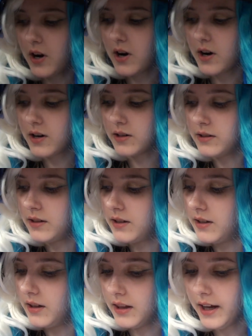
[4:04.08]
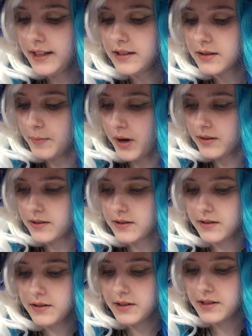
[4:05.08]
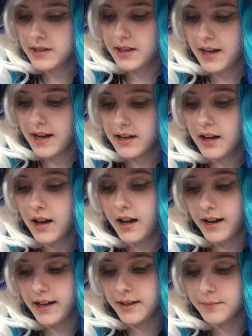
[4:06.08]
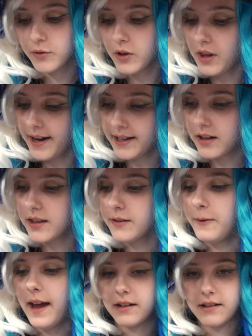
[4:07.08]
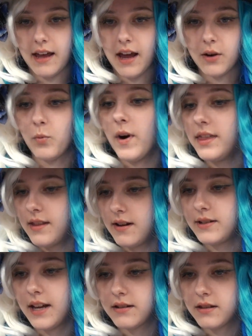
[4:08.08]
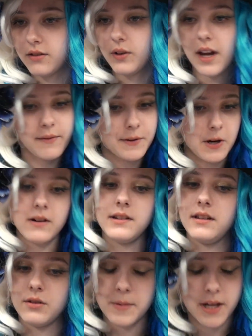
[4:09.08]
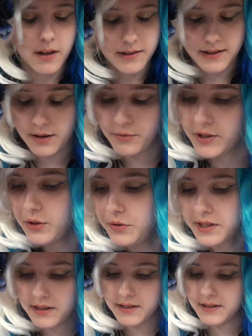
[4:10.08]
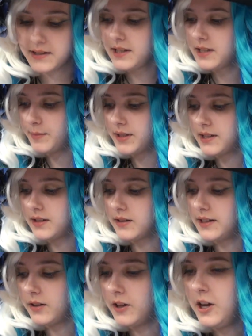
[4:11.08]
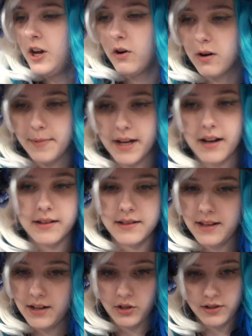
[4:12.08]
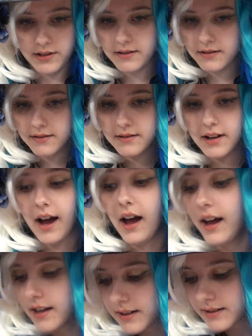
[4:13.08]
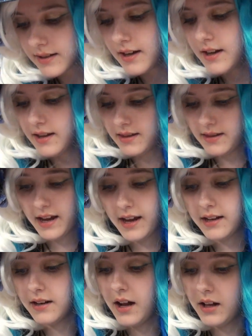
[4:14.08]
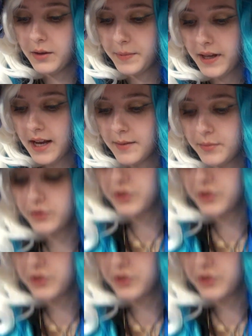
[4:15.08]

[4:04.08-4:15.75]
are light monsters, then I'm relying on the fact that when they're sent to the graveyard, either because they were used as Xyz material or because they just died, then I'll be able